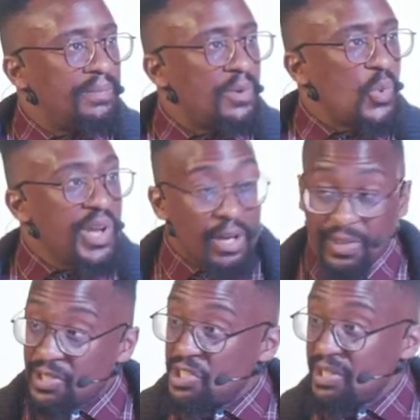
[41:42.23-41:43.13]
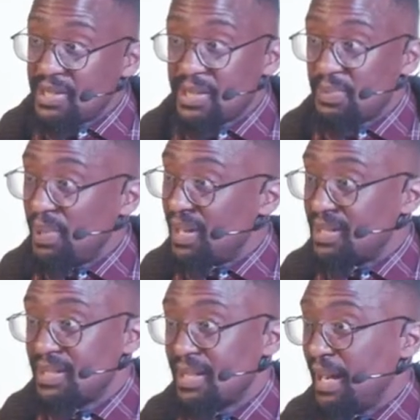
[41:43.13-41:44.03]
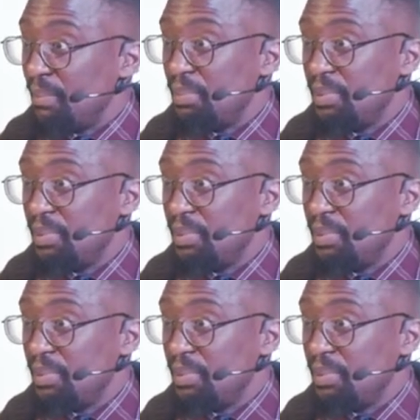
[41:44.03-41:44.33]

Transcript: We are the Jesus plus camp.